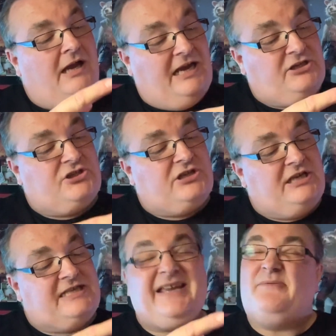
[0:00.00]
HD
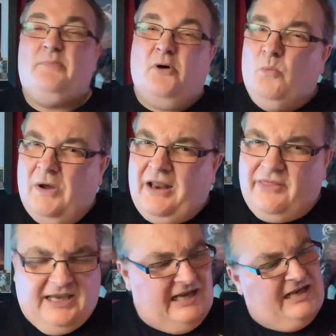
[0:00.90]
7.1, I
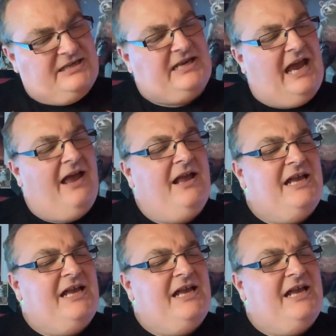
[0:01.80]
think it is, yeah.